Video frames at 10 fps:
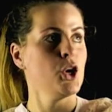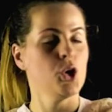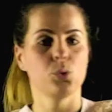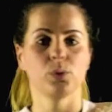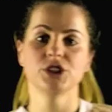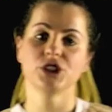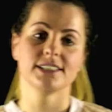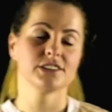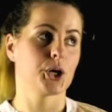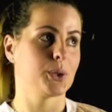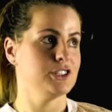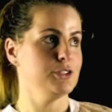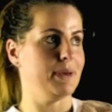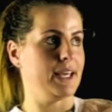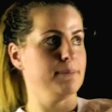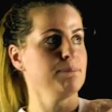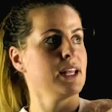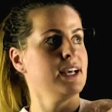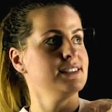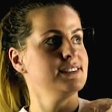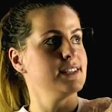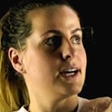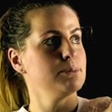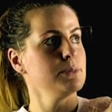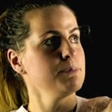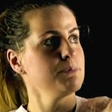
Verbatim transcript: which is going to be some